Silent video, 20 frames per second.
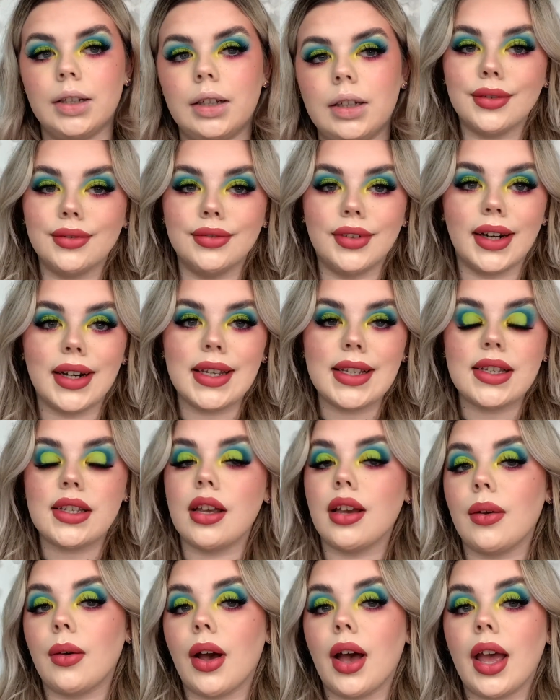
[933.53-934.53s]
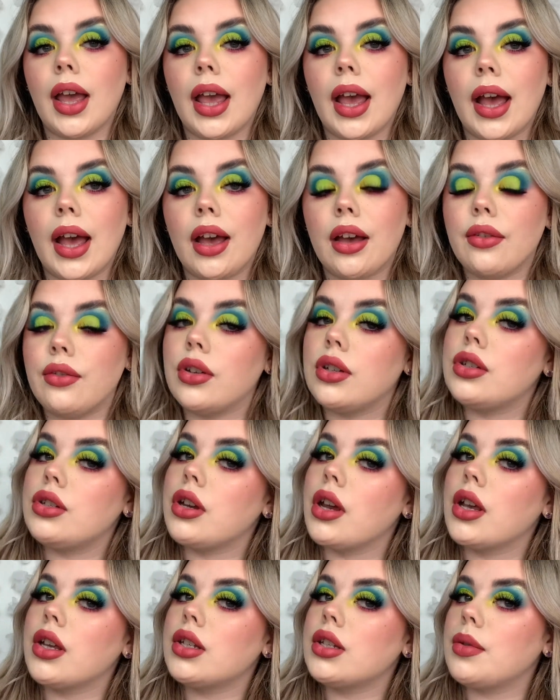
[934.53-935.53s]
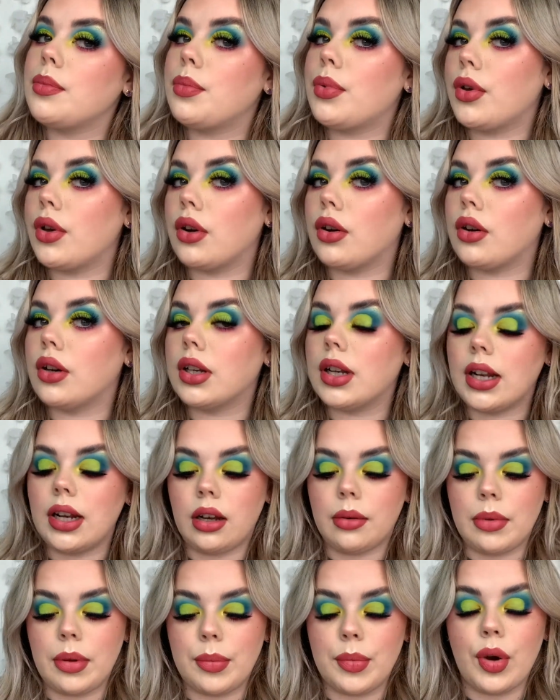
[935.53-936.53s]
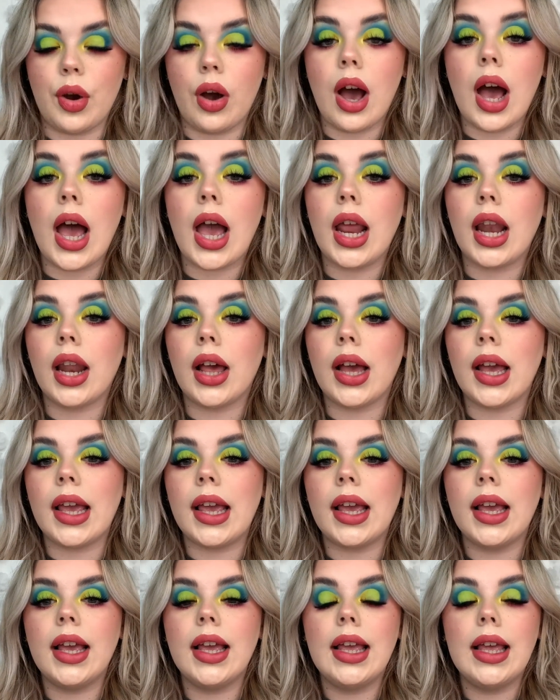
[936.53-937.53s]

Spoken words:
Right, so I have just put on a little bit more highlight